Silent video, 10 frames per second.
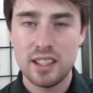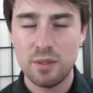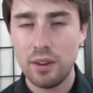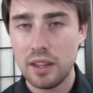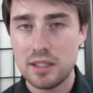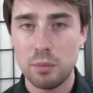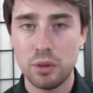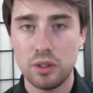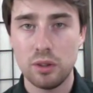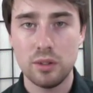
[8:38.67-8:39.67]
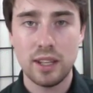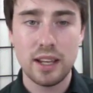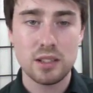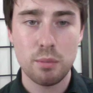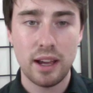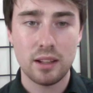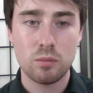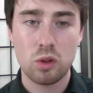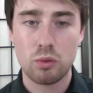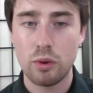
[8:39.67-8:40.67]
is fairly simple to do. It takes
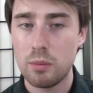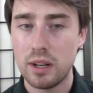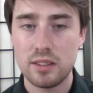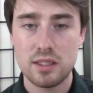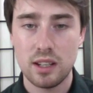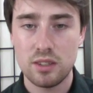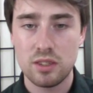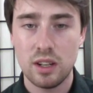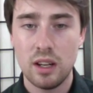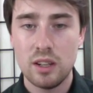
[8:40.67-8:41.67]
about 3 minutes each.